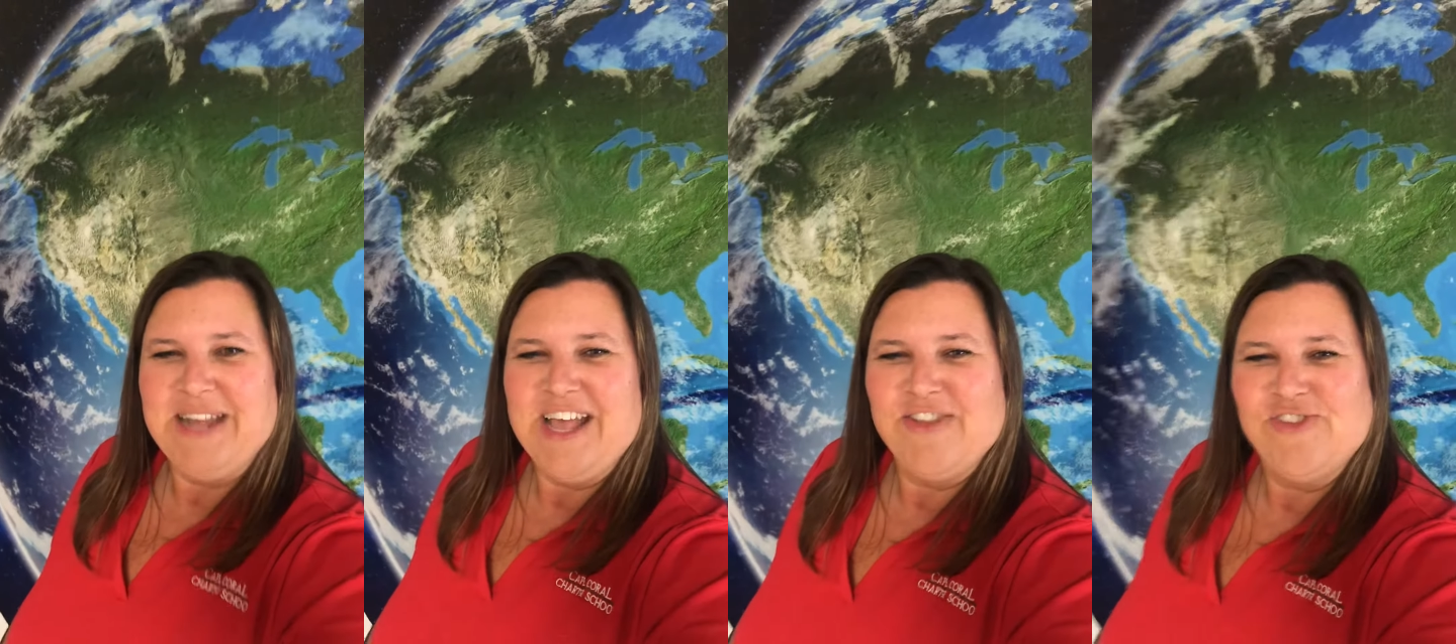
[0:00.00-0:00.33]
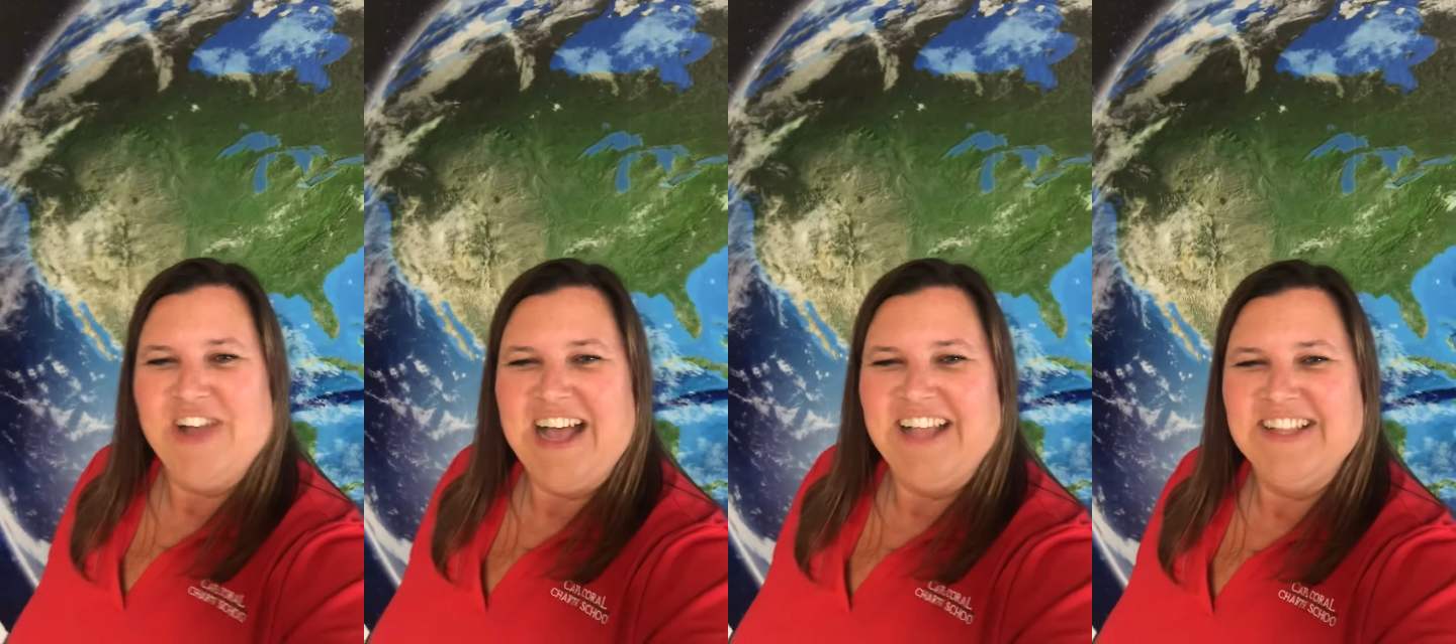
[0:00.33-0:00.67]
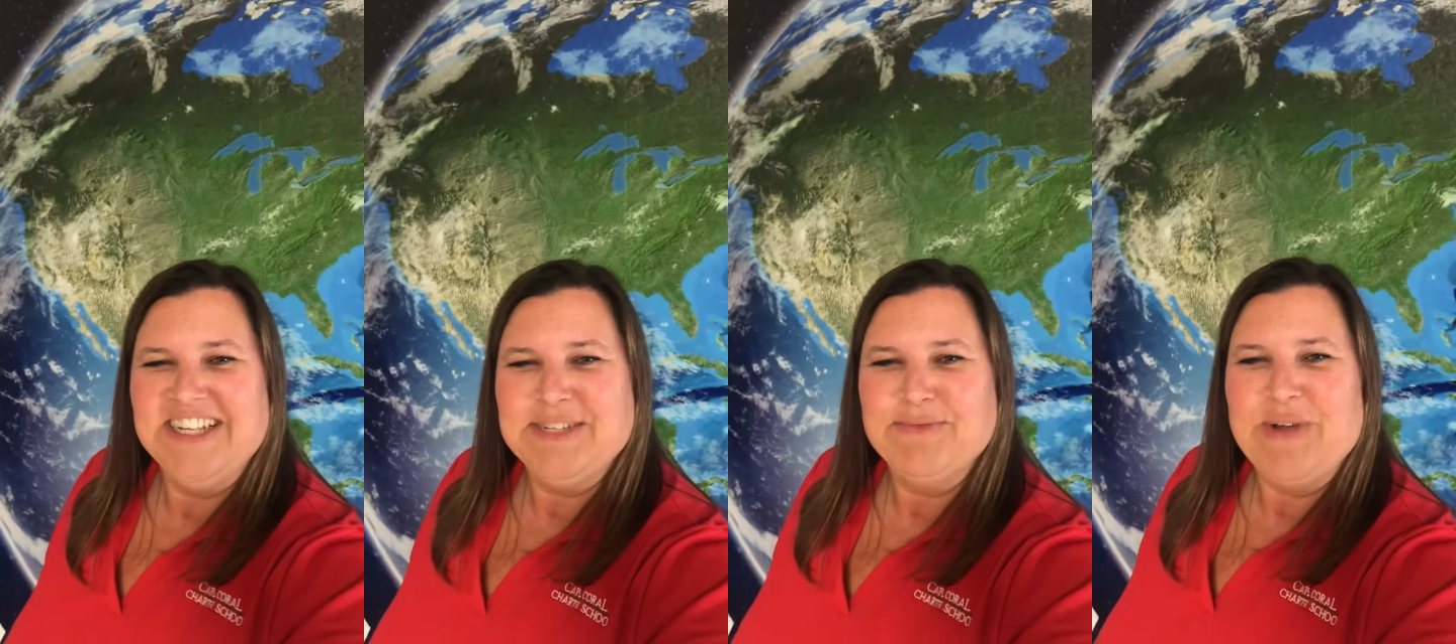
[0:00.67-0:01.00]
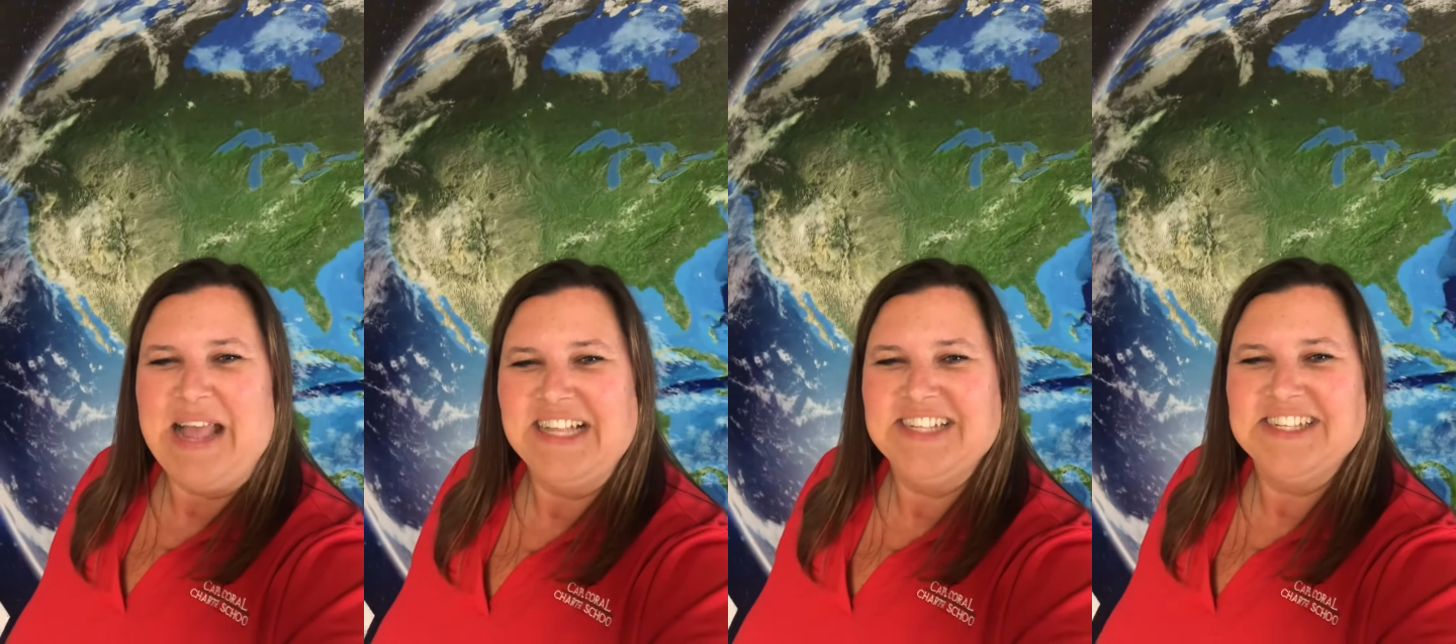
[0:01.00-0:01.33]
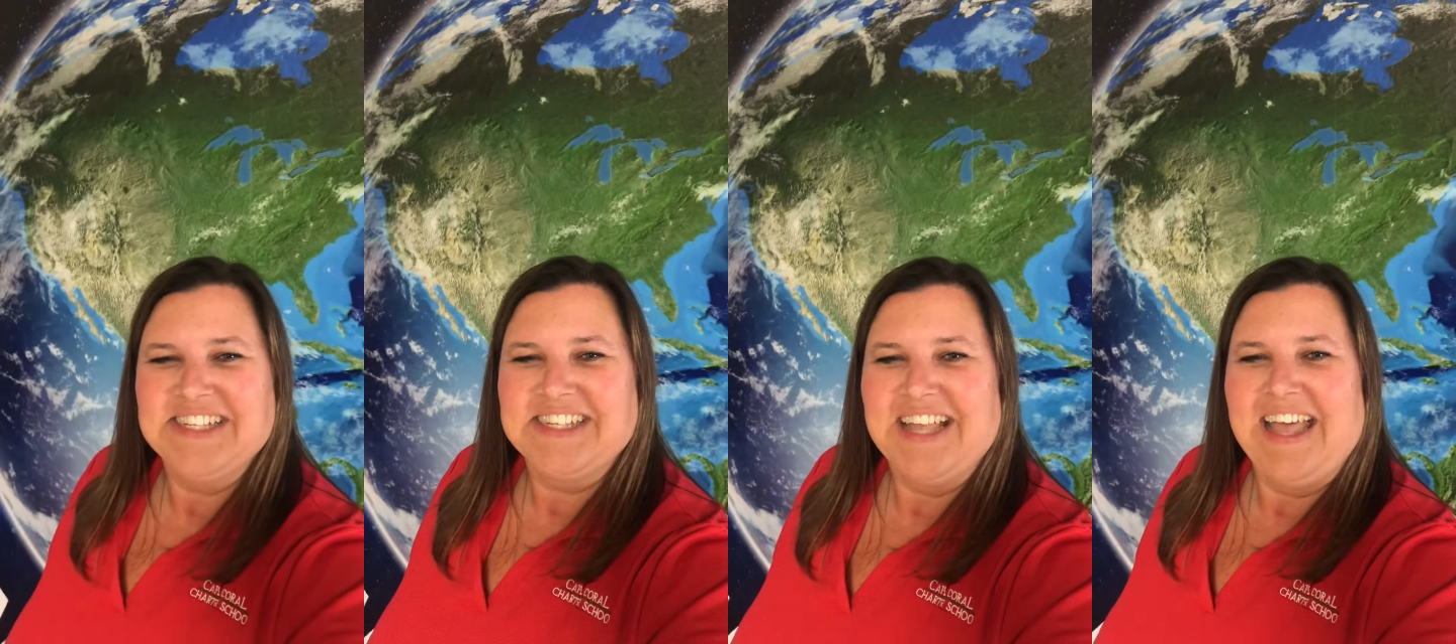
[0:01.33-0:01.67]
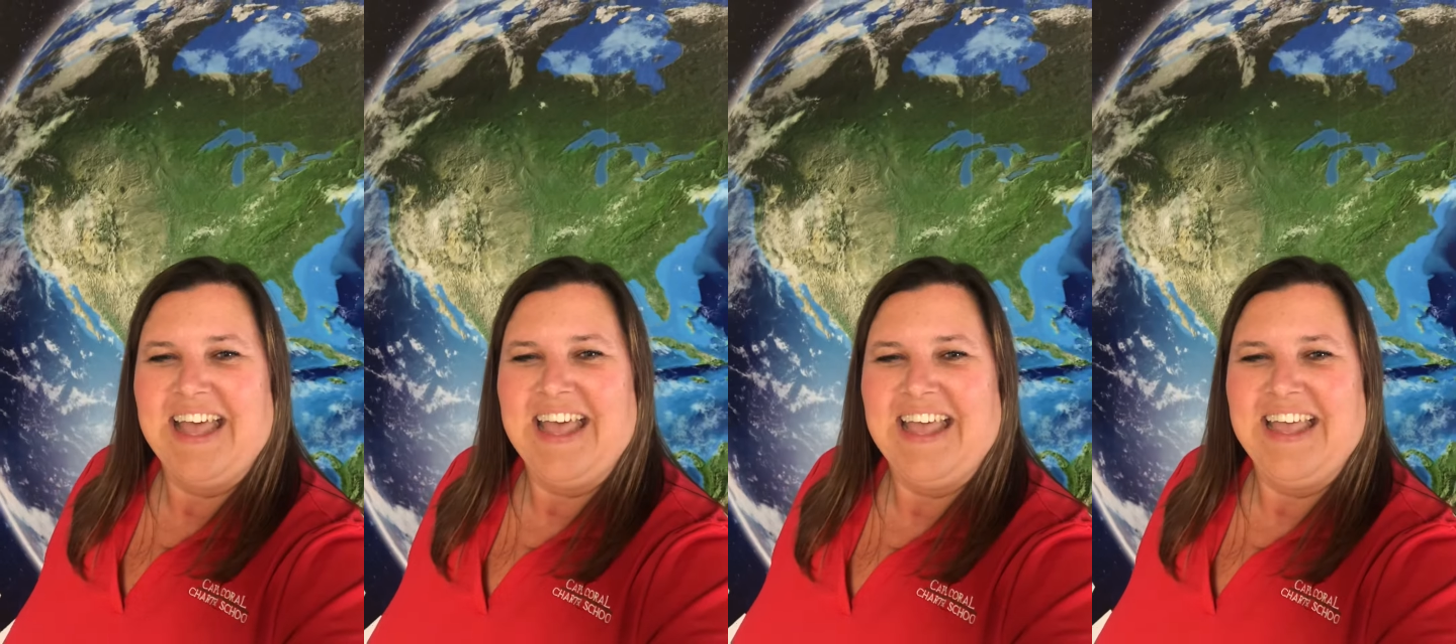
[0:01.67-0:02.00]
at you on this
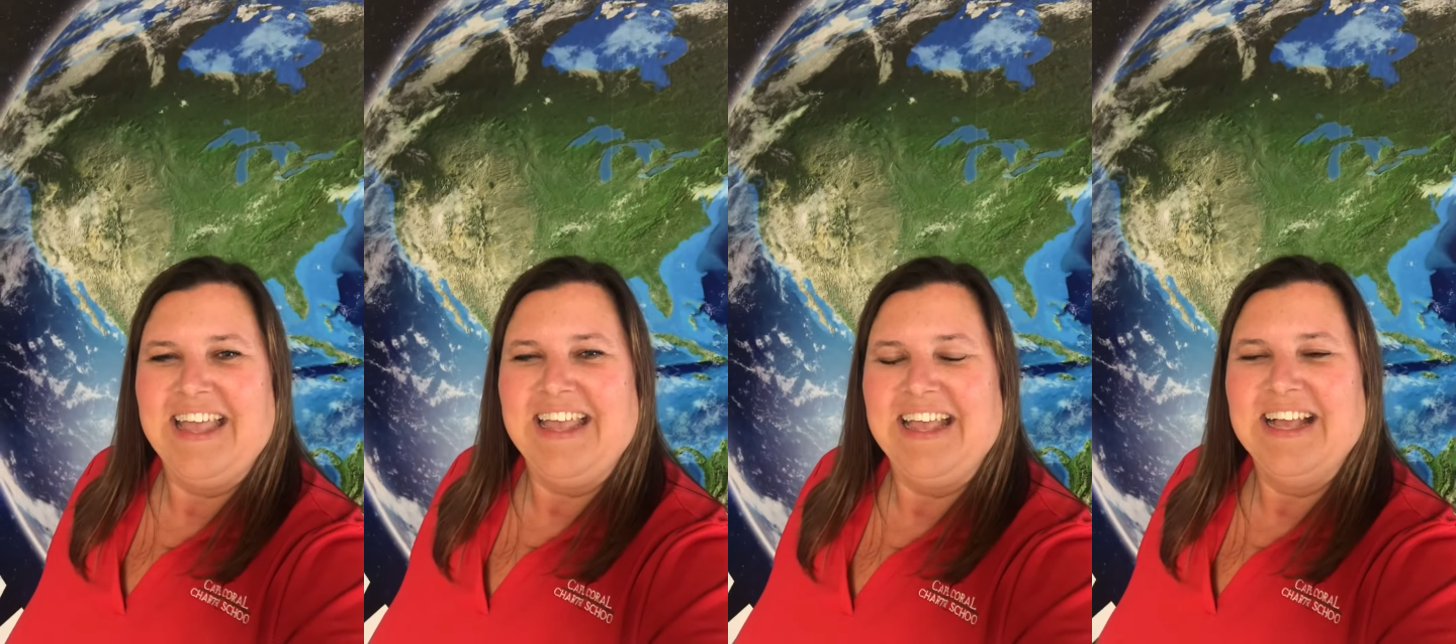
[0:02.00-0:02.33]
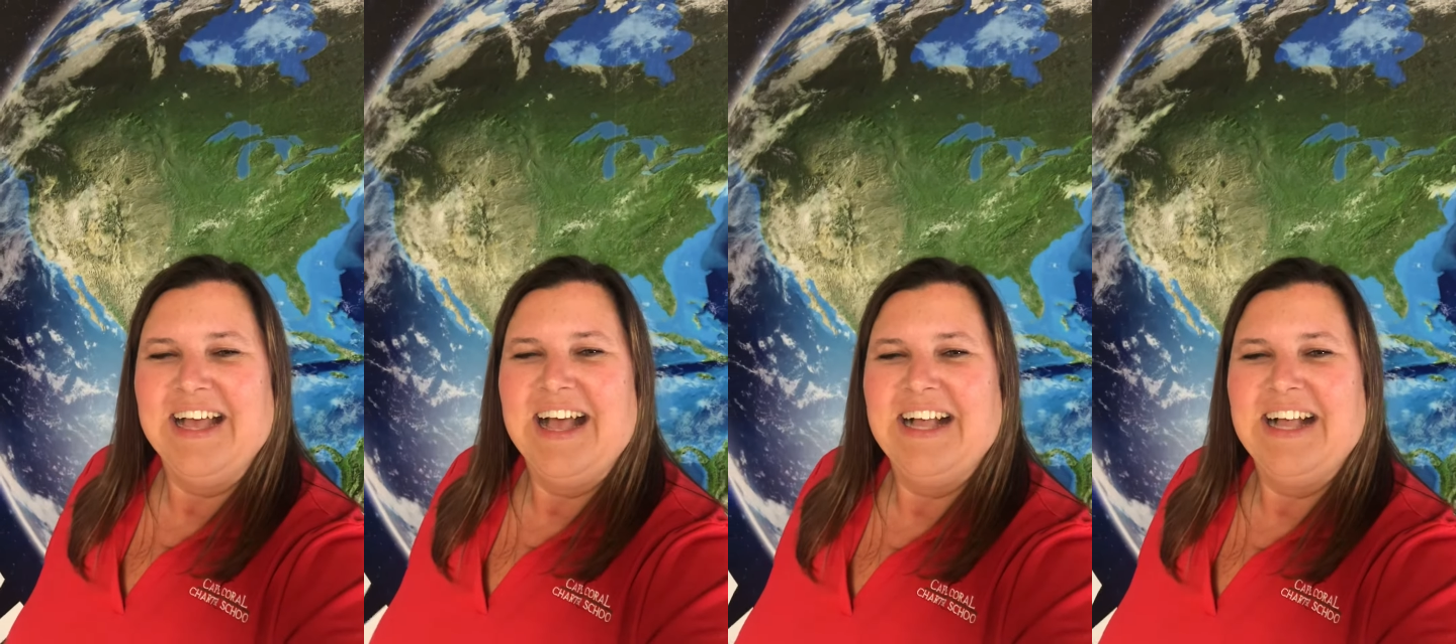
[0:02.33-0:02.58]
Wednesday,